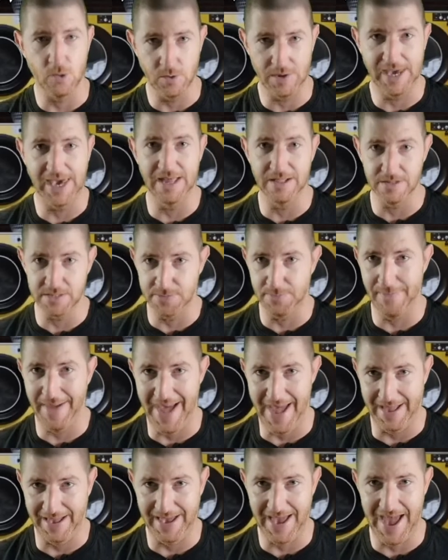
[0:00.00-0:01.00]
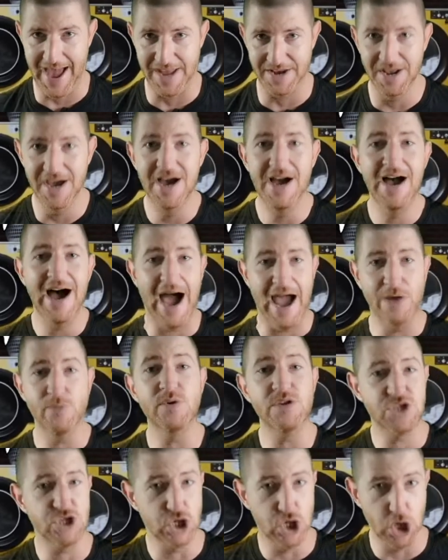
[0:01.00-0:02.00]
who killed Meg, and I
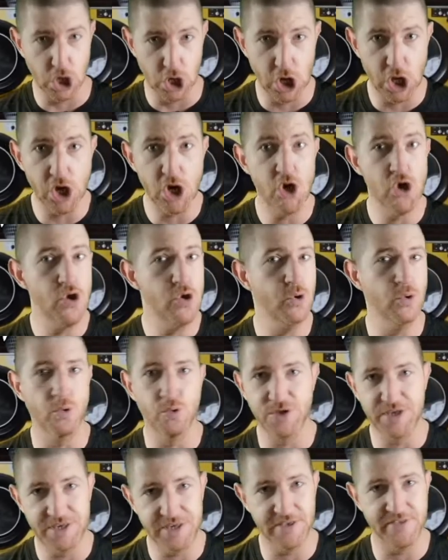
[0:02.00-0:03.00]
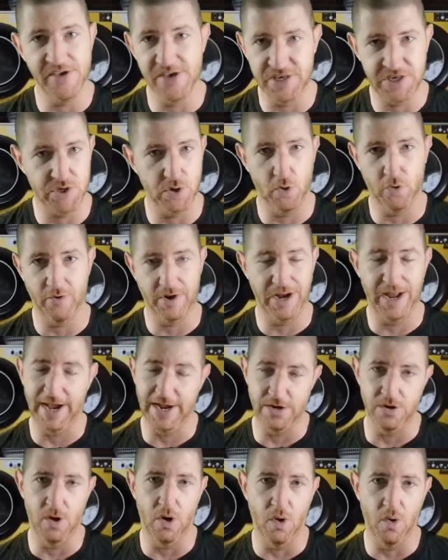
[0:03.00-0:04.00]
was glued to this
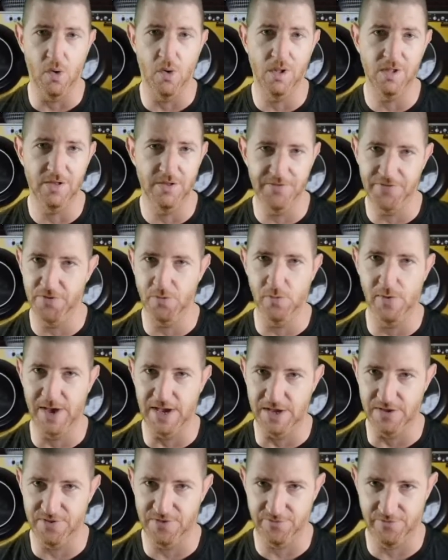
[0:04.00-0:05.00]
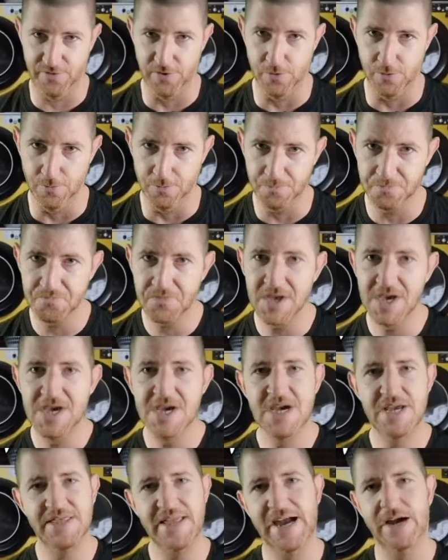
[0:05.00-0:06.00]
storyline all the way through.
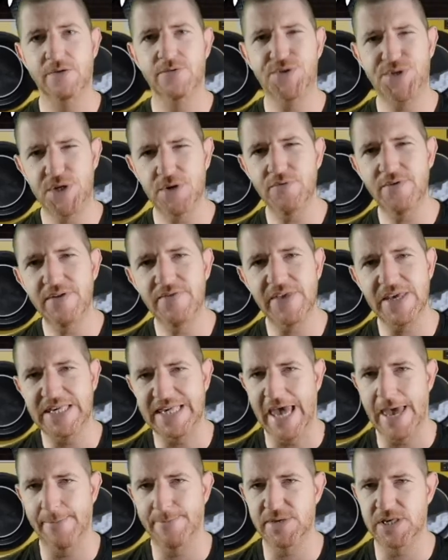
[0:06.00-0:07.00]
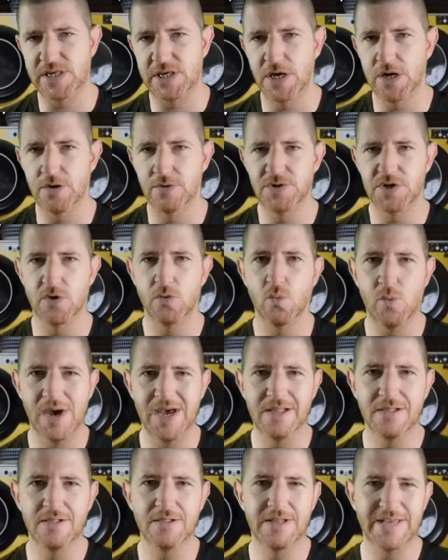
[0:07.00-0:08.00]
Now, during this episode,
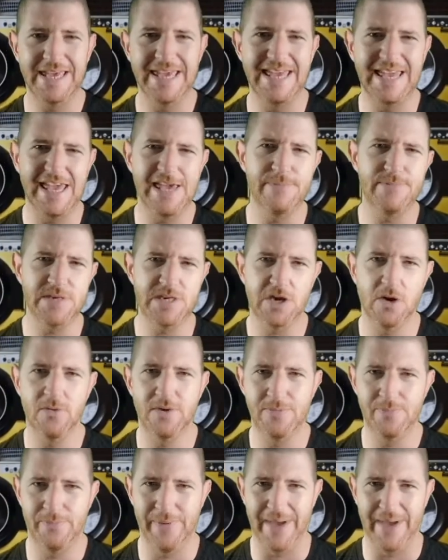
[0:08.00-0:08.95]
Will, he keeps going